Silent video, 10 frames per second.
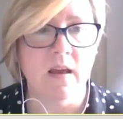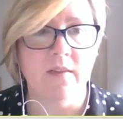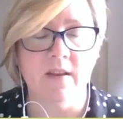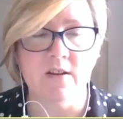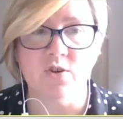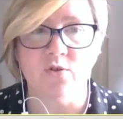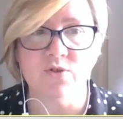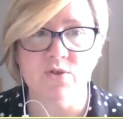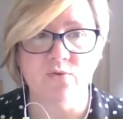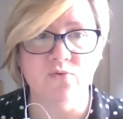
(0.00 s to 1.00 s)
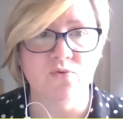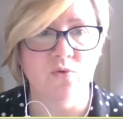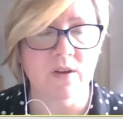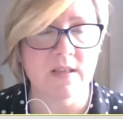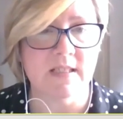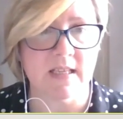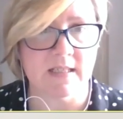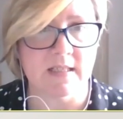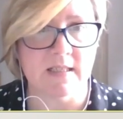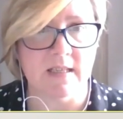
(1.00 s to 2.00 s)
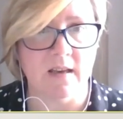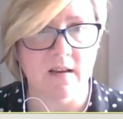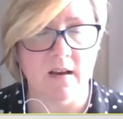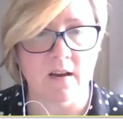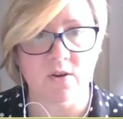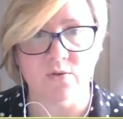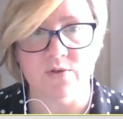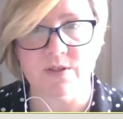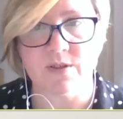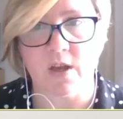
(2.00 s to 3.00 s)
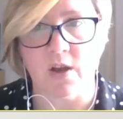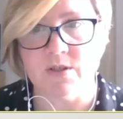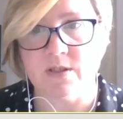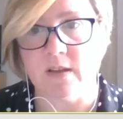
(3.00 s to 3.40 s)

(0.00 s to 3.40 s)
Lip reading: There is also no consistency across council